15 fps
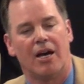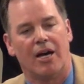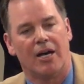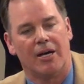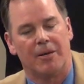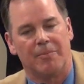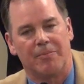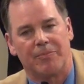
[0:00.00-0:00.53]

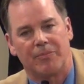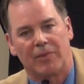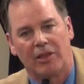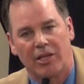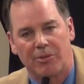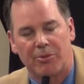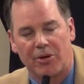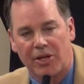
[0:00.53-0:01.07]

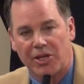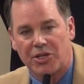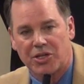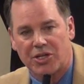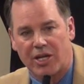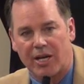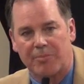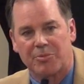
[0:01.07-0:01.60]
Liberty
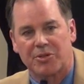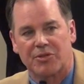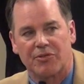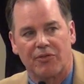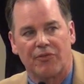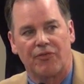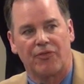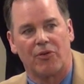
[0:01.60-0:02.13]

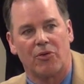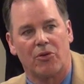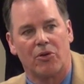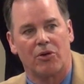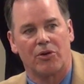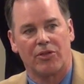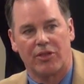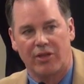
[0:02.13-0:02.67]
ships
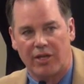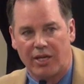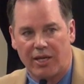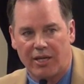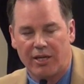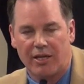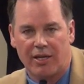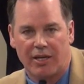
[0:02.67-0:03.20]
for
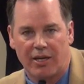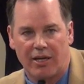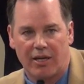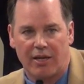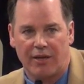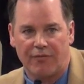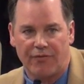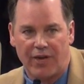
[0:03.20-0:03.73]
the
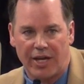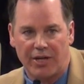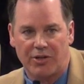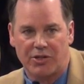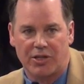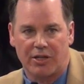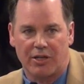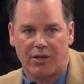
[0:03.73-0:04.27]

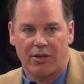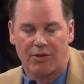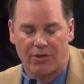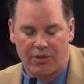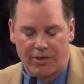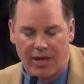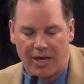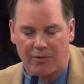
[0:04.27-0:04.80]
invasion
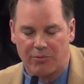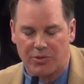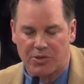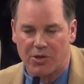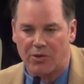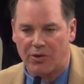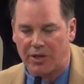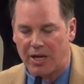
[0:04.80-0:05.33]
that
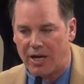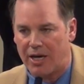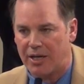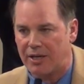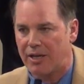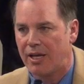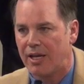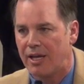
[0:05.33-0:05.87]
was going
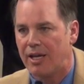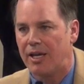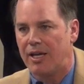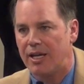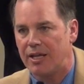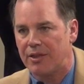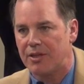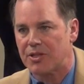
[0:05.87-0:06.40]
on
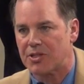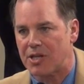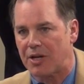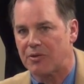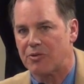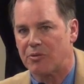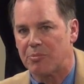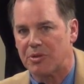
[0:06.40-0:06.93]
in the
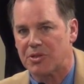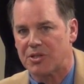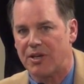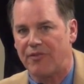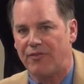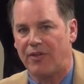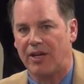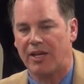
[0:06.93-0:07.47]
Central
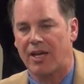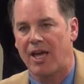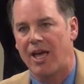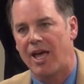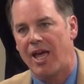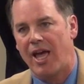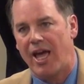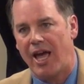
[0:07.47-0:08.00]
Pacific.
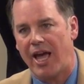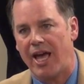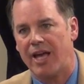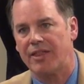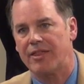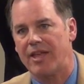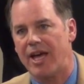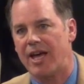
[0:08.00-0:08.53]

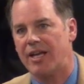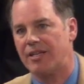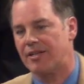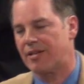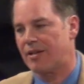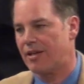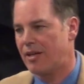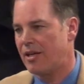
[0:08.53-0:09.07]
Had
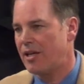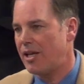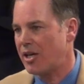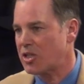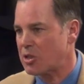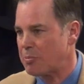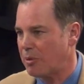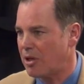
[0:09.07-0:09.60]
that
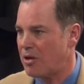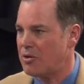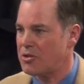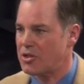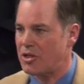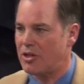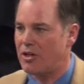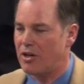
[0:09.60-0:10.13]

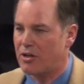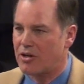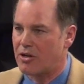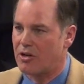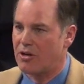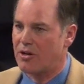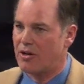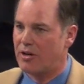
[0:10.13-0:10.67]
explosion
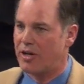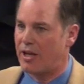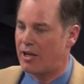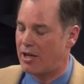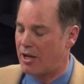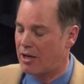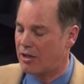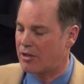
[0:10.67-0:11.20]
occurred,
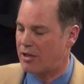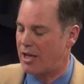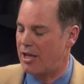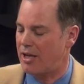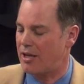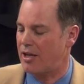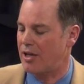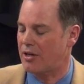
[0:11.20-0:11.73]

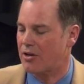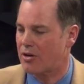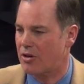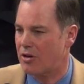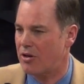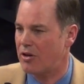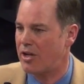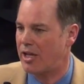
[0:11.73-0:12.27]
it
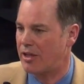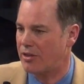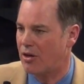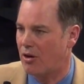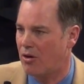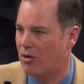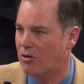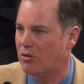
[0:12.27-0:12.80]
occurred in
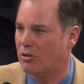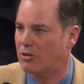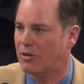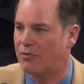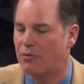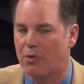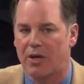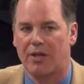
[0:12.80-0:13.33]
the hold
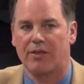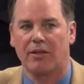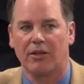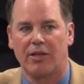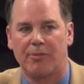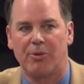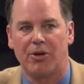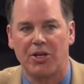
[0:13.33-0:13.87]
of one of the
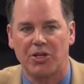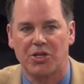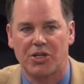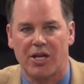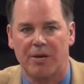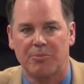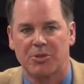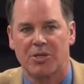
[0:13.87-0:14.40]
Liberty
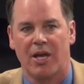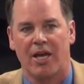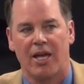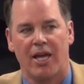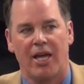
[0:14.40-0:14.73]
ships.